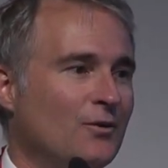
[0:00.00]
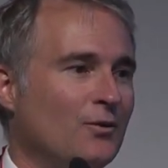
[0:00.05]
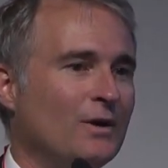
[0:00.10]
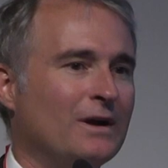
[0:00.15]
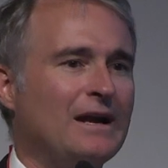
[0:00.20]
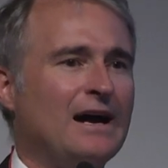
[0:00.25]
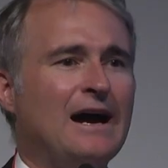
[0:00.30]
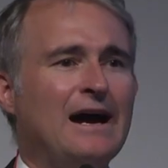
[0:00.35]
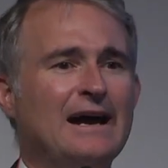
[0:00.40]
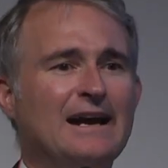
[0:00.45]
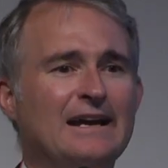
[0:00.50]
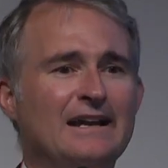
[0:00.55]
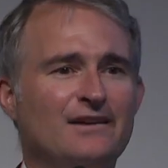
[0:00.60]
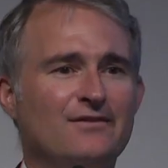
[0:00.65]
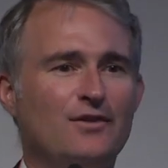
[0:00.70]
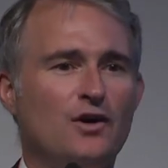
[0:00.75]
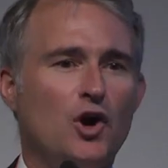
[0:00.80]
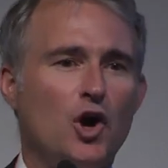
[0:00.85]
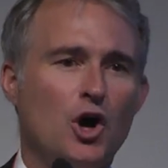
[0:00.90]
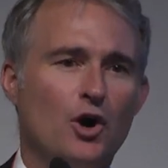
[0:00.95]
What I
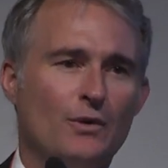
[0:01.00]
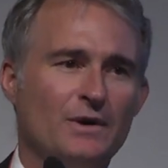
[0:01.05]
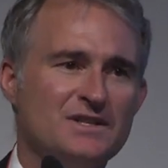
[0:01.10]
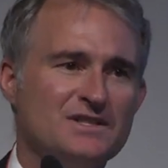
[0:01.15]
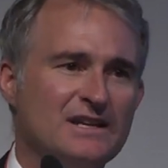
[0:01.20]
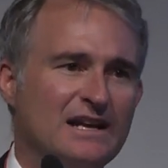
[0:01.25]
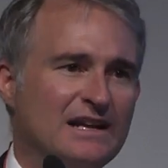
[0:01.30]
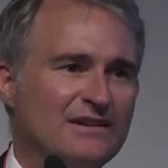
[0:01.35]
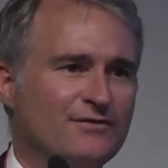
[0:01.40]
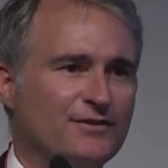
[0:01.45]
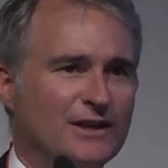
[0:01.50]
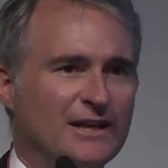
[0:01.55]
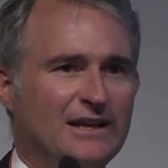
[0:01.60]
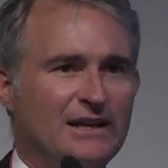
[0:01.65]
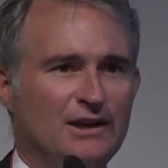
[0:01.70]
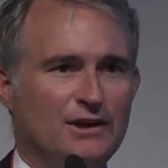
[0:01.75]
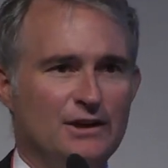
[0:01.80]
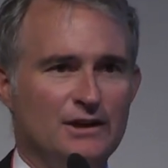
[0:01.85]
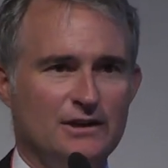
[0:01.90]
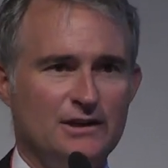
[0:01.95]
have always
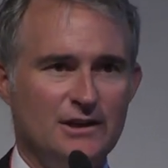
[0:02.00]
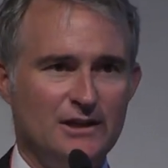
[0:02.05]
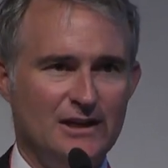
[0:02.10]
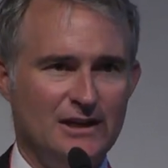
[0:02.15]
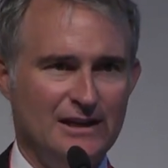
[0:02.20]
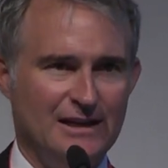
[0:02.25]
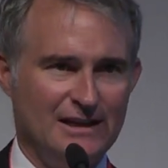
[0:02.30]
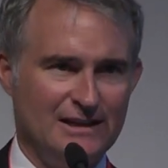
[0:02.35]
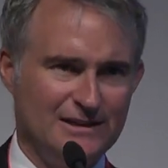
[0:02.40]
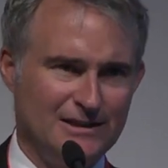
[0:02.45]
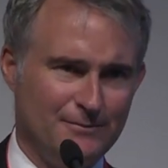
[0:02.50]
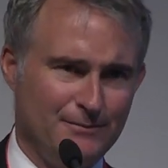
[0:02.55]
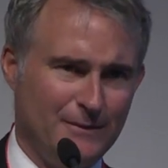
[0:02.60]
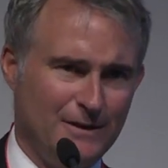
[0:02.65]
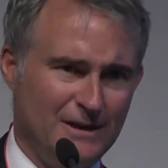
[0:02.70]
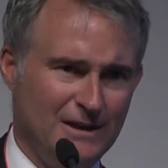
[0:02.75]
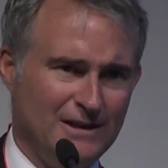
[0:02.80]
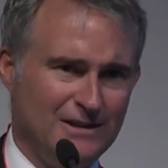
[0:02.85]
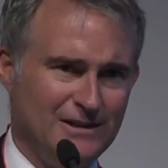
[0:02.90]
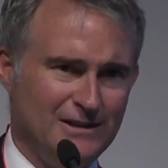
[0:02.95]
advocated in
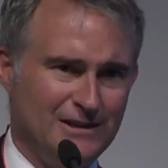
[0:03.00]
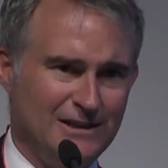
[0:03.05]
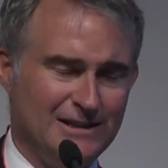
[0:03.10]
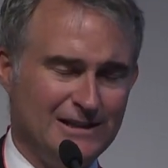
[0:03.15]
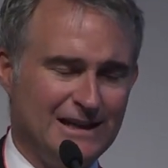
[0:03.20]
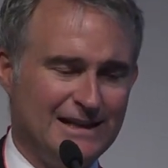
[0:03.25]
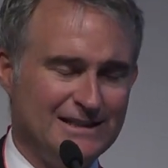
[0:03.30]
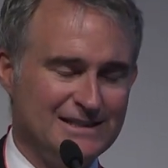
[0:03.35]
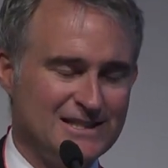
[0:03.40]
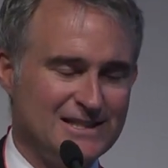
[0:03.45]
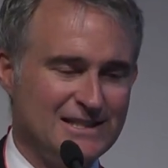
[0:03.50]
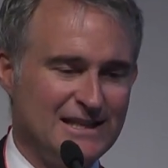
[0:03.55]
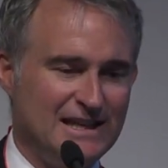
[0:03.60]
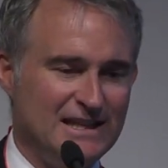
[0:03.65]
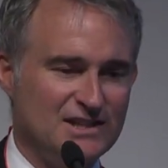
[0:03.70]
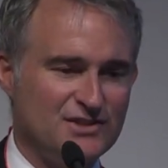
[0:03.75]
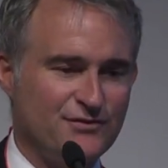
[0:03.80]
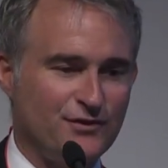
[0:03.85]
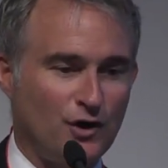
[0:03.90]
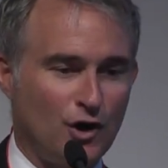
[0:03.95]
the United
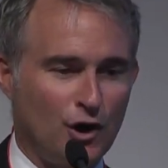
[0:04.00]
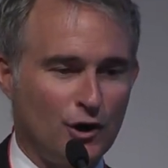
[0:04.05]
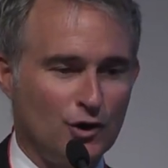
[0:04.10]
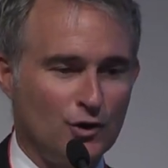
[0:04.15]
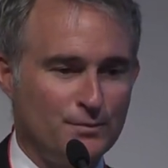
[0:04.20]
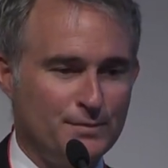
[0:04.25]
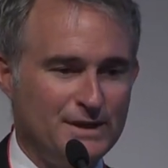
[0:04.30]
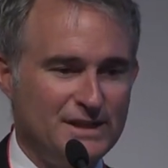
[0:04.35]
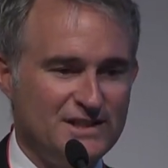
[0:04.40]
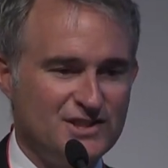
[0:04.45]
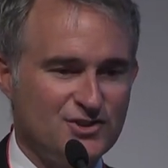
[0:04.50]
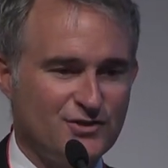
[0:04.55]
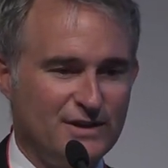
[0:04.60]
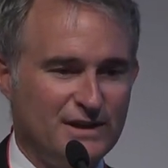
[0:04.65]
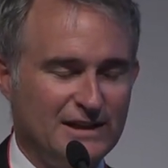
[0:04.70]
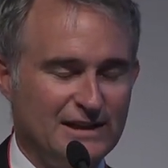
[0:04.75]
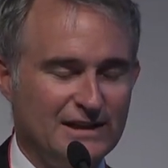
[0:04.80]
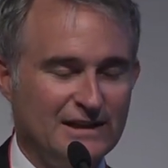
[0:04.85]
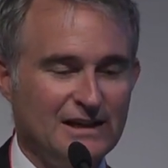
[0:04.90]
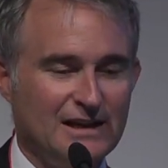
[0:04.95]
States for ROP
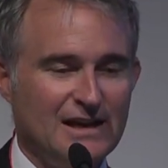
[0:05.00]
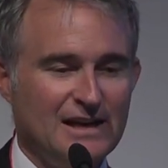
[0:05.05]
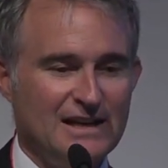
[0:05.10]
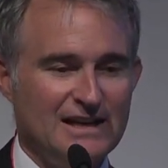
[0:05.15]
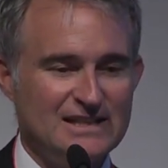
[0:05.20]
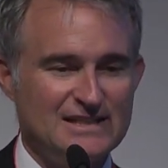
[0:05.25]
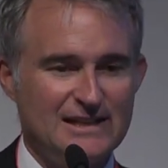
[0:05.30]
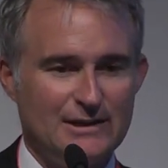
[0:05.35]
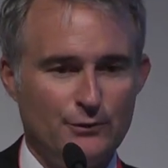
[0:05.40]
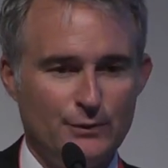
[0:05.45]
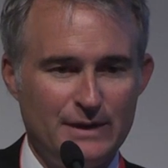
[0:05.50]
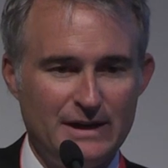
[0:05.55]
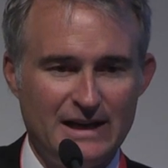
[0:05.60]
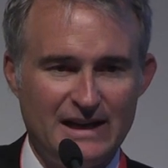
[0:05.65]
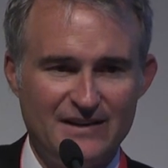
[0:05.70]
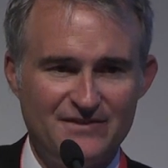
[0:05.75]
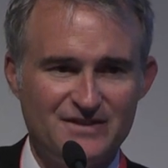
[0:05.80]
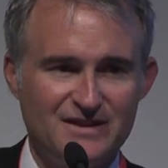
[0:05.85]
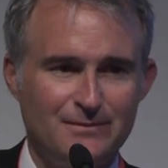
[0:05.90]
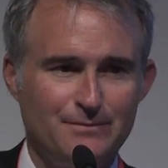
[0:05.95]
screening is that we
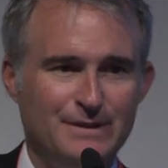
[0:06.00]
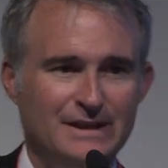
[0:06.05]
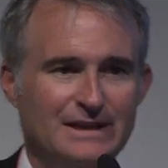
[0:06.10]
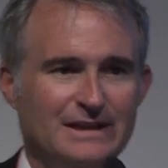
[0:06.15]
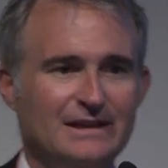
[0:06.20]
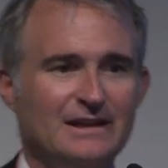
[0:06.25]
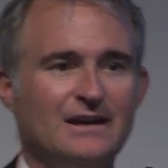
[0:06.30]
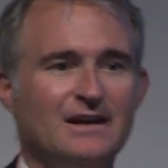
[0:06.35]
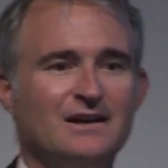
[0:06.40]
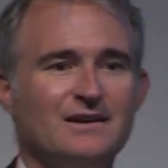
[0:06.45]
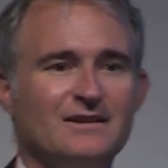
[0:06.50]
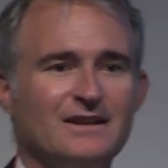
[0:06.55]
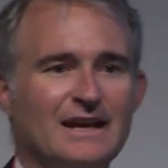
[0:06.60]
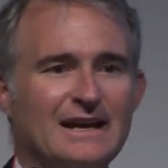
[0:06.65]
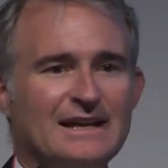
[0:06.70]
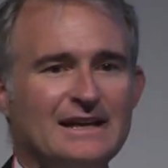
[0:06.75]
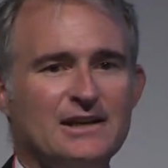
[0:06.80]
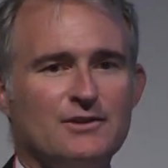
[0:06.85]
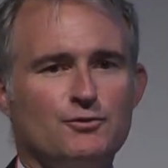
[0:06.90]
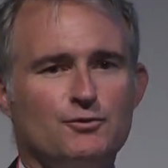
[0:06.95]
have to be
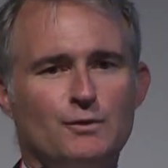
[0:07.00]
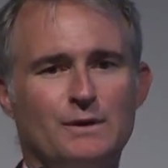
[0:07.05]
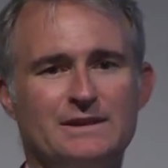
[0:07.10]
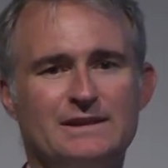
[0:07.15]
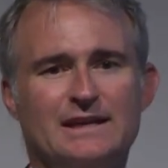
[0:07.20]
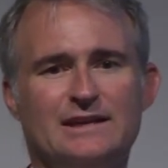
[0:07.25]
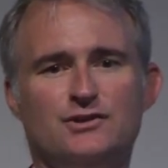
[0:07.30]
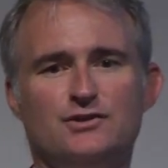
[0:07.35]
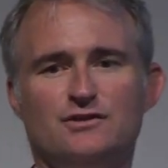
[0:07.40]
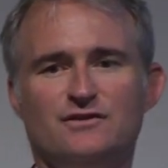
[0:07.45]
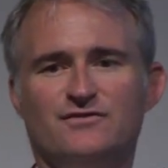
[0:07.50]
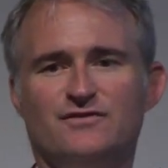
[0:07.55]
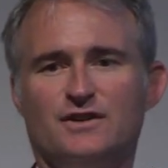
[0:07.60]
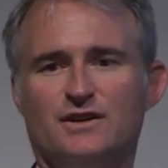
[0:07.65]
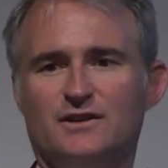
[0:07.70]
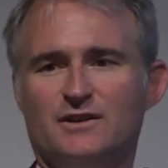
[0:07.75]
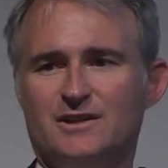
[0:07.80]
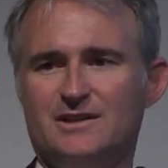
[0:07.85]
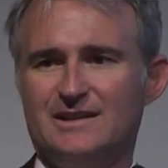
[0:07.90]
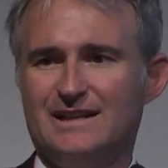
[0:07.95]
like what they do
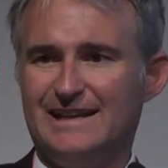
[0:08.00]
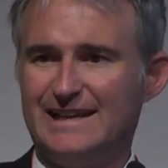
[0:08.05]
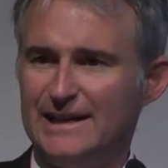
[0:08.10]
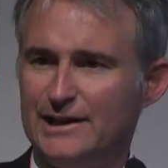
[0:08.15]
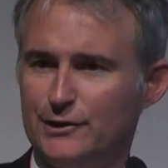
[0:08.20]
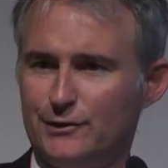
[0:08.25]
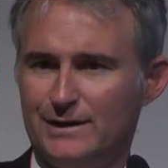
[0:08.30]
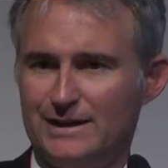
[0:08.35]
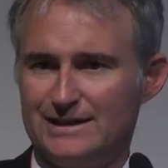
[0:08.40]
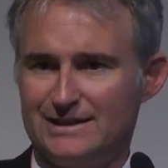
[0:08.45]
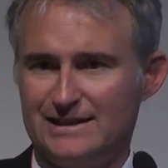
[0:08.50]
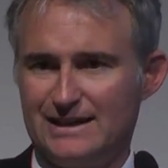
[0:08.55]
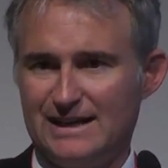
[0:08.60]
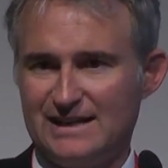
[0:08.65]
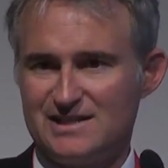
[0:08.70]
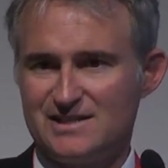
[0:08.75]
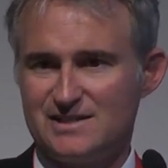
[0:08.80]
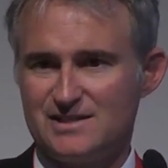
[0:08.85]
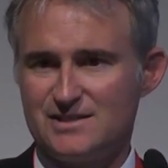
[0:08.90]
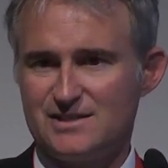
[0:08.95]
for the hearing
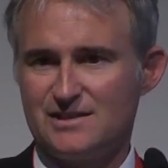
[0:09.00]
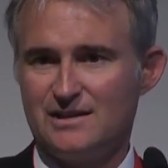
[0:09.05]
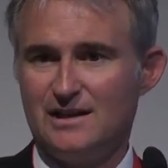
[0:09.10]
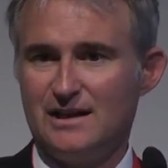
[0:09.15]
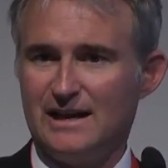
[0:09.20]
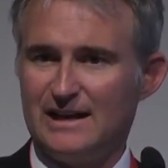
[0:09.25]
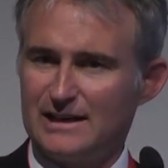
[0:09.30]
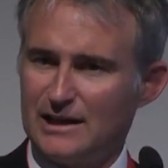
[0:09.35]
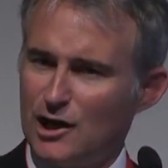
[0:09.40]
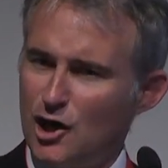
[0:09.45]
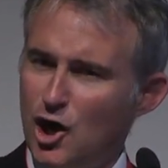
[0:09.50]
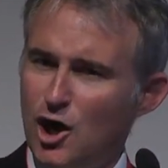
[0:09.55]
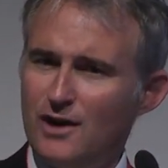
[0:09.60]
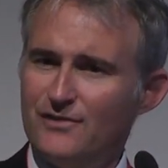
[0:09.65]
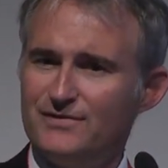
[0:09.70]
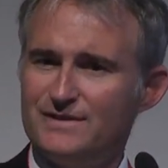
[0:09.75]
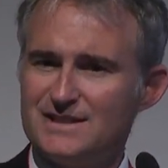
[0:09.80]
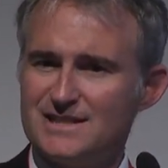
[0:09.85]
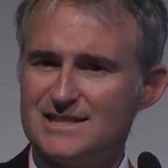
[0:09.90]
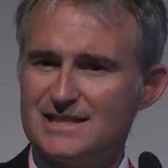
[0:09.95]
tests. And I
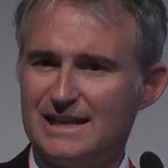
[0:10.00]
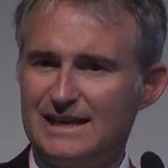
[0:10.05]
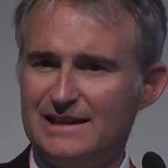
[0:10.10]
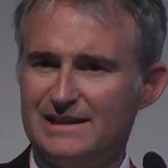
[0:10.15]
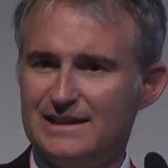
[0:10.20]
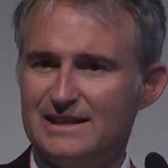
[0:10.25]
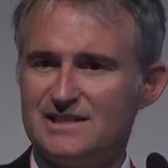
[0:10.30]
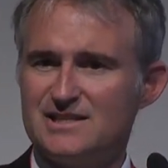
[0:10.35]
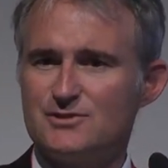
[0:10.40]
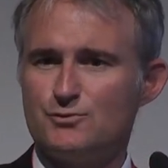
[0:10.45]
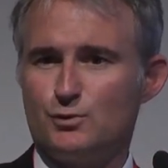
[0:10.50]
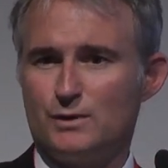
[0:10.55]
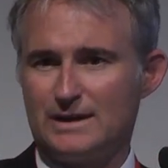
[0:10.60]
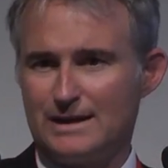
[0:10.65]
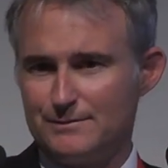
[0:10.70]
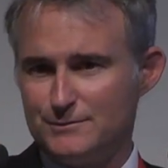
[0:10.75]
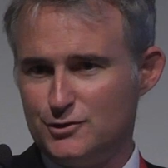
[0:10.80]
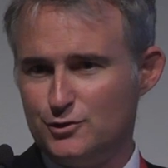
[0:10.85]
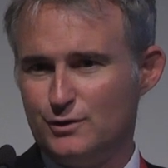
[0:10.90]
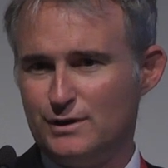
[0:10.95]
often say this when
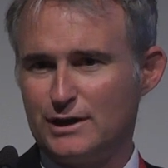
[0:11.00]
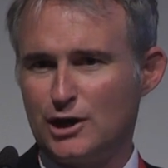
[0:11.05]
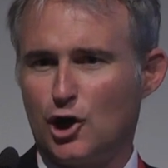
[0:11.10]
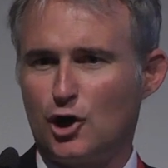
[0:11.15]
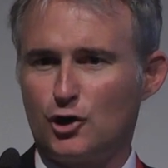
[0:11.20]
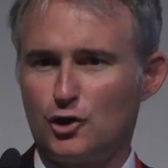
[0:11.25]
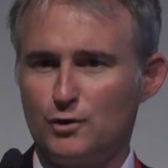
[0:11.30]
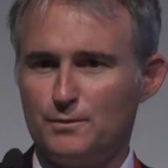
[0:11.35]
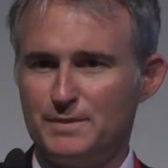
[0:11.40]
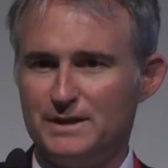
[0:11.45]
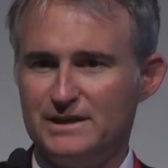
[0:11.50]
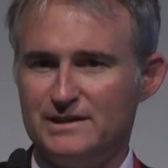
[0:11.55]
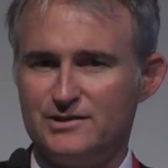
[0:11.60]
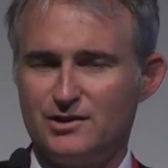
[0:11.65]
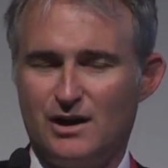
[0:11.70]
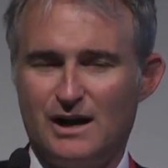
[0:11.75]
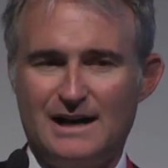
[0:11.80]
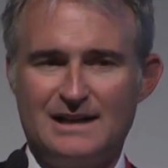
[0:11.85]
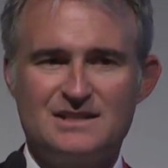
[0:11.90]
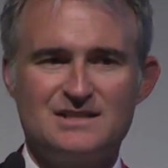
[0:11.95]
I'm doing ROP
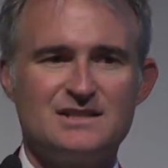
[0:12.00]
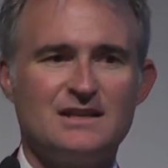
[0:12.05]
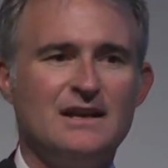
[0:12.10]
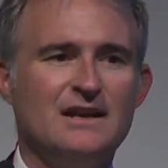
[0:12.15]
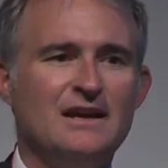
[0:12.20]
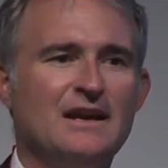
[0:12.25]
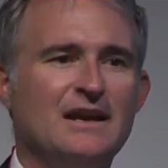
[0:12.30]
talks.